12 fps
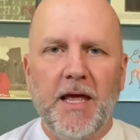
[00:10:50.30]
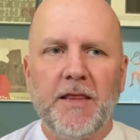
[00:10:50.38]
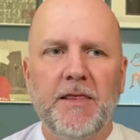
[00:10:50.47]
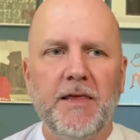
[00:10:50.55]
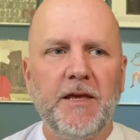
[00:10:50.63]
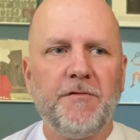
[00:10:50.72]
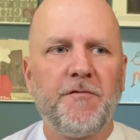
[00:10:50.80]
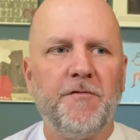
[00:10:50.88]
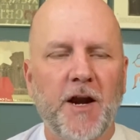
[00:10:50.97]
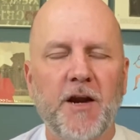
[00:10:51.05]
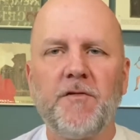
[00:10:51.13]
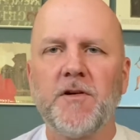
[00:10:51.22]
the
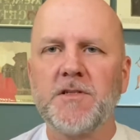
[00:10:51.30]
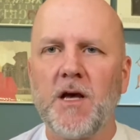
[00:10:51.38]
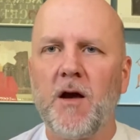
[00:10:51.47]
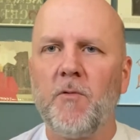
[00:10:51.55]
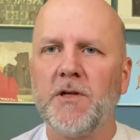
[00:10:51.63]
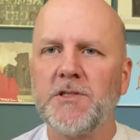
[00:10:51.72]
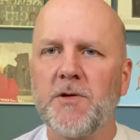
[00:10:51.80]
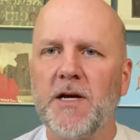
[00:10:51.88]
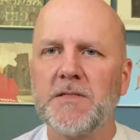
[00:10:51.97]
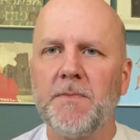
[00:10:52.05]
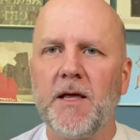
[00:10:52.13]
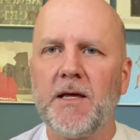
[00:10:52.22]
very first song, Once
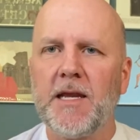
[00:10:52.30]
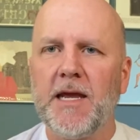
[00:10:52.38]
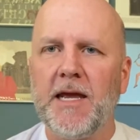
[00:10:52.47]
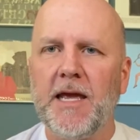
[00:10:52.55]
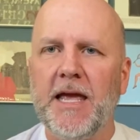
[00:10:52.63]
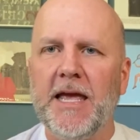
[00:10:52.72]
Twice Melody,